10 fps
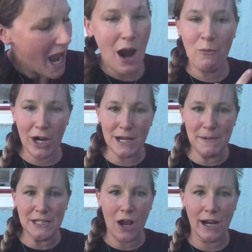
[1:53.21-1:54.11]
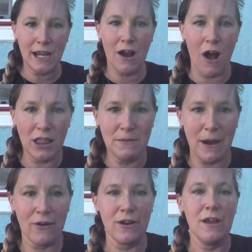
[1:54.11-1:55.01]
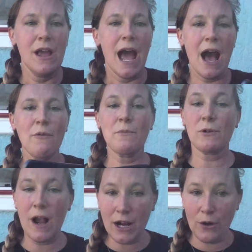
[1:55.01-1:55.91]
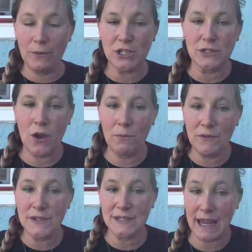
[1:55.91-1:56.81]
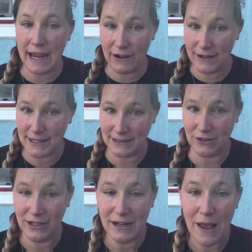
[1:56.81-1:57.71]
And we're going to be talking all about how Morocco, which is home of the Sahara Desert,